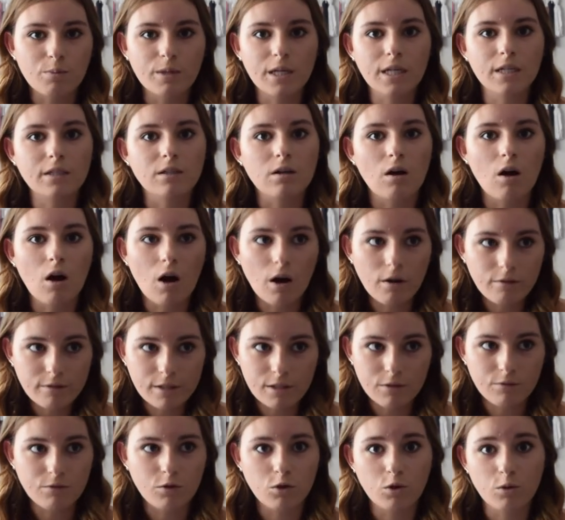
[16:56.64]
because
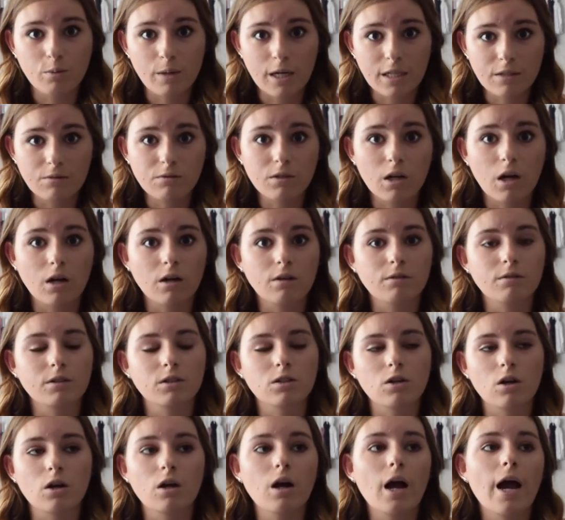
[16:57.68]
often PhotoPass
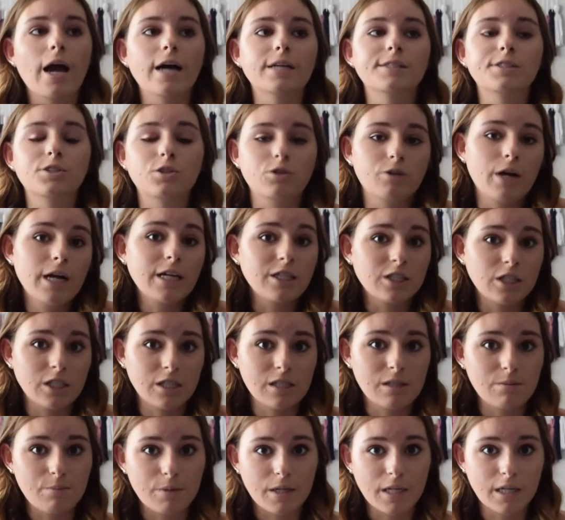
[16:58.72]
photographers are asked
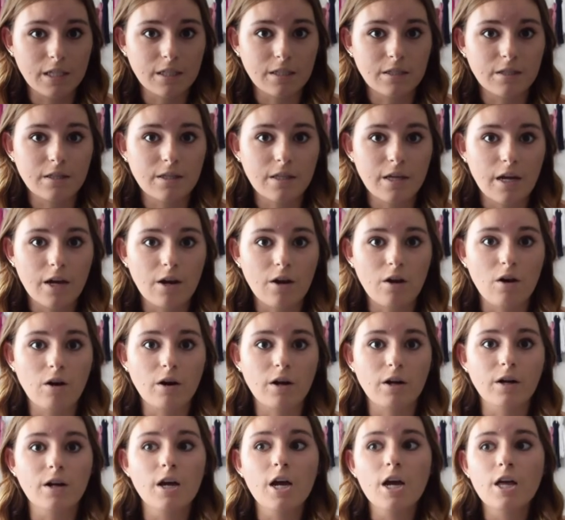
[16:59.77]
directions because they
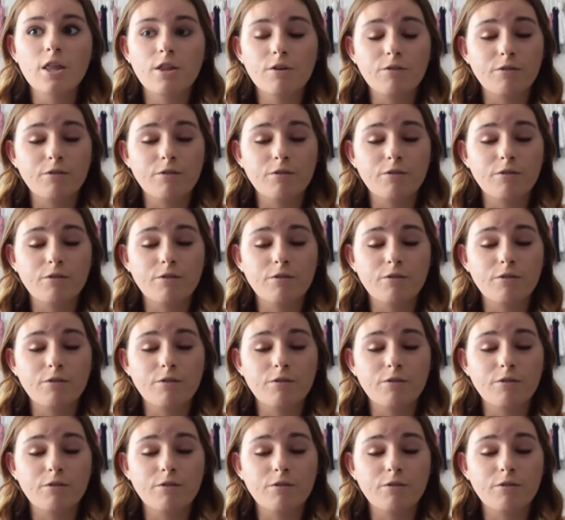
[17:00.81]
are